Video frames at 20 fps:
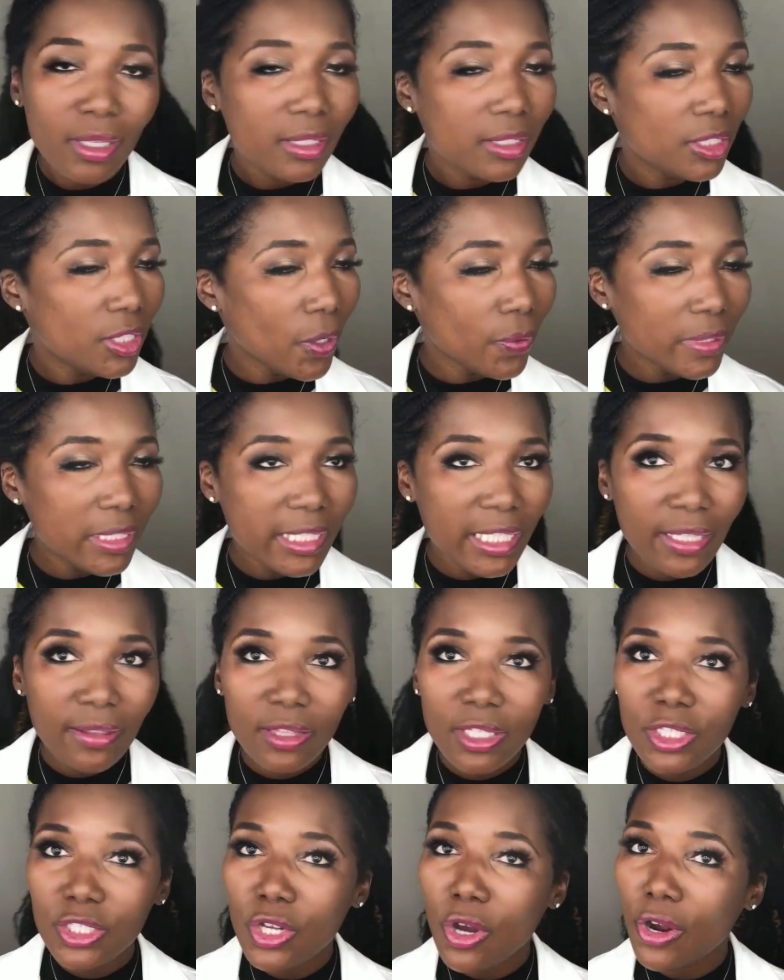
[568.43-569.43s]
Don't sit in
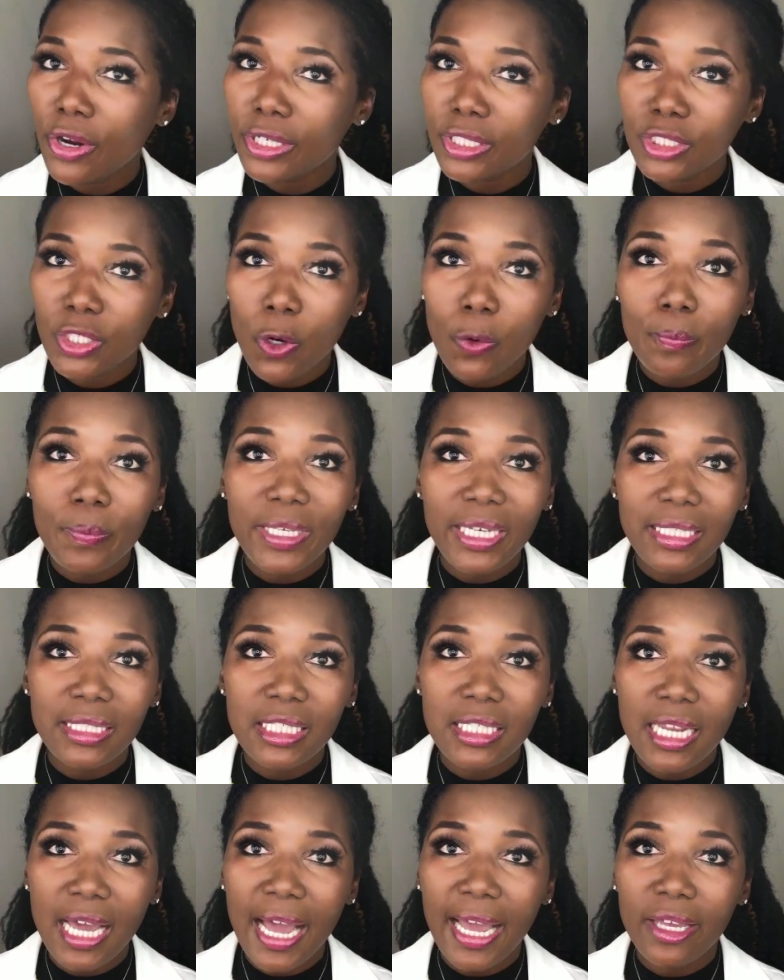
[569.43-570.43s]
the dark. Don't be in
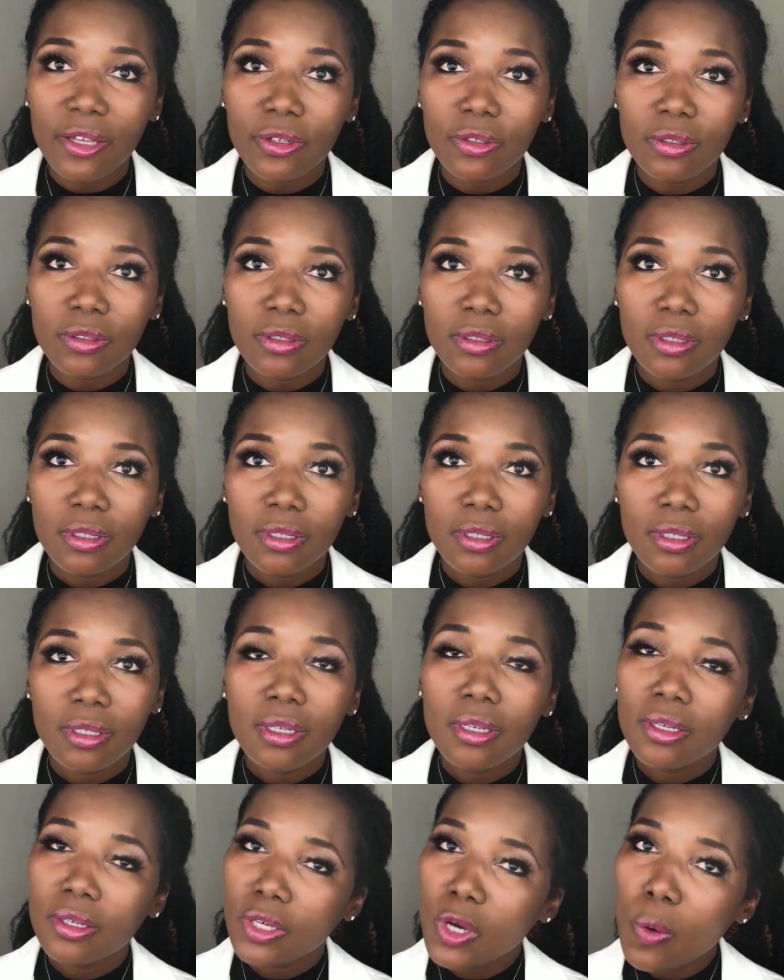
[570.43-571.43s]
denial.
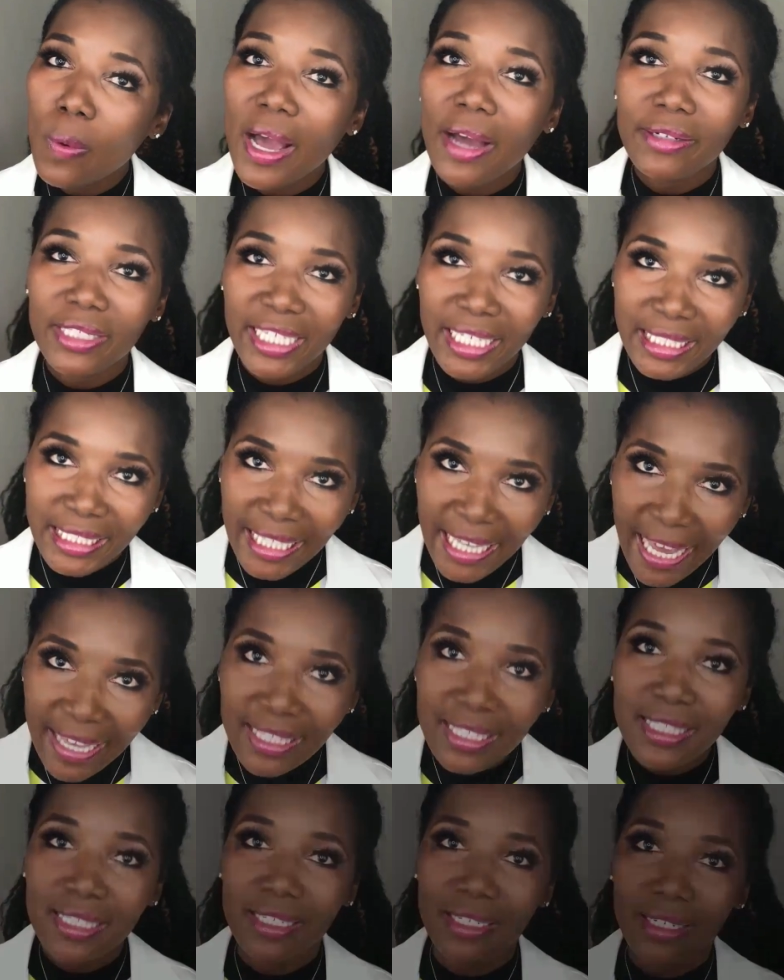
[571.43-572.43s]
Go out and get
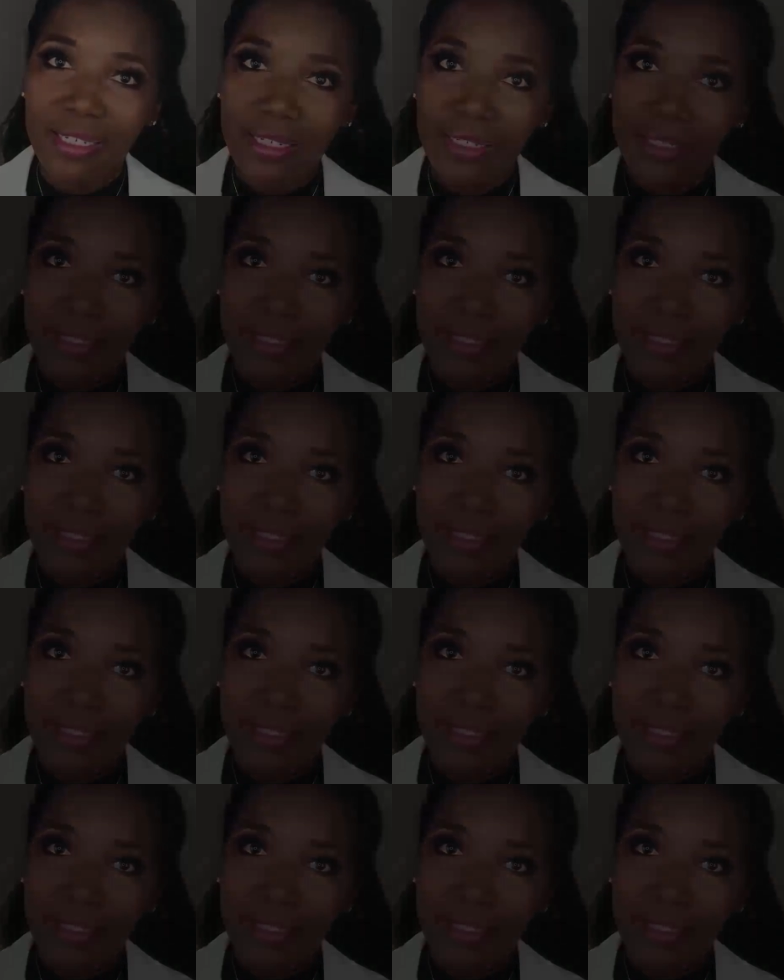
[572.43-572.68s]
tested.